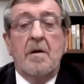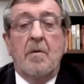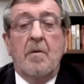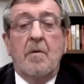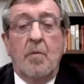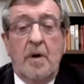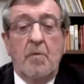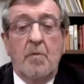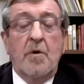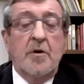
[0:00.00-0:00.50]

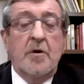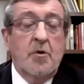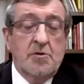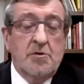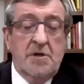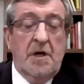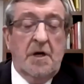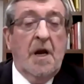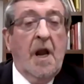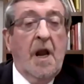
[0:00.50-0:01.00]
We were
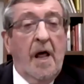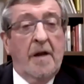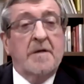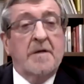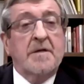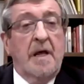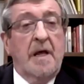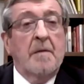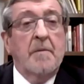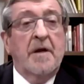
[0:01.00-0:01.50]
using a lot of
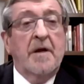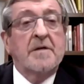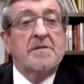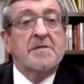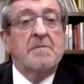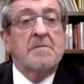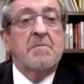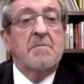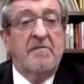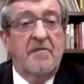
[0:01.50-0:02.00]

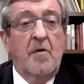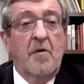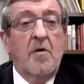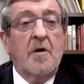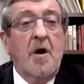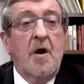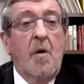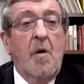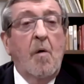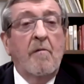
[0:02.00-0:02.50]
telemedicine before
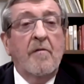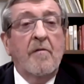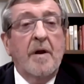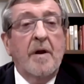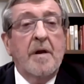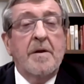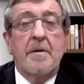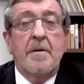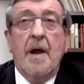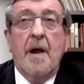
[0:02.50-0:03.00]

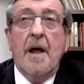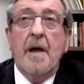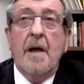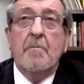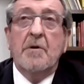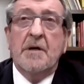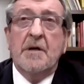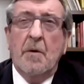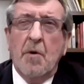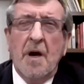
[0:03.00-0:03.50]
COVID,
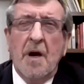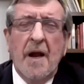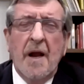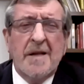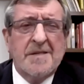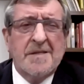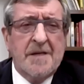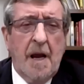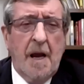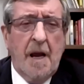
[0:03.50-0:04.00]
but there were a lot
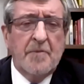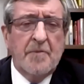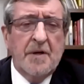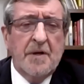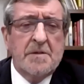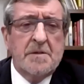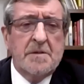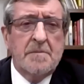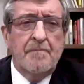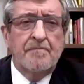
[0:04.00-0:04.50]
of
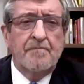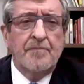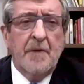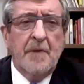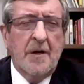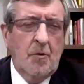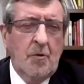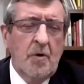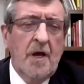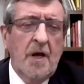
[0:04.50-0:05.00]
skeptics,
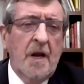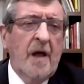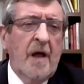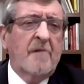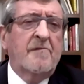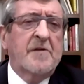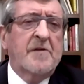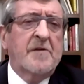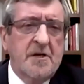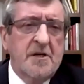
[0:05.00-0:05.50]
including a lot of
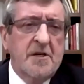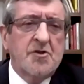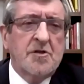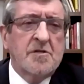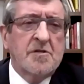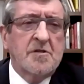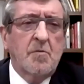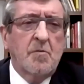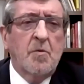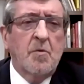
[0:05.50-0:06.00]

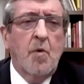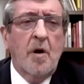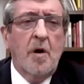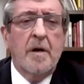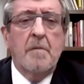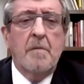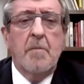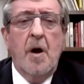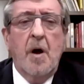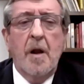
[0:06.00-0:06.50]
physicians that were worried
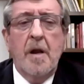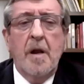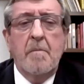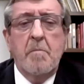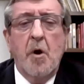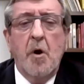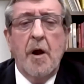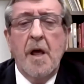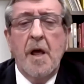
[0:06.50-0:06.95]
about it, but